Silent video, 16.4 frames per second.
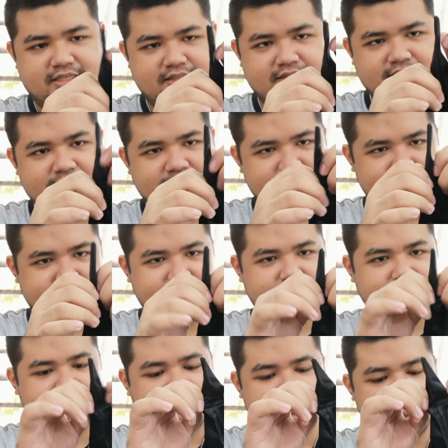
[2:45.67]
it.
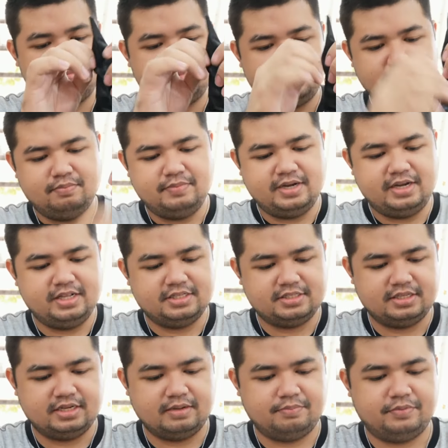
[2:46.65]
But
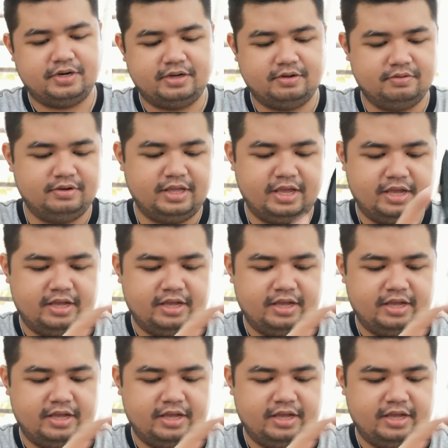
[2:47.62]
it's not brown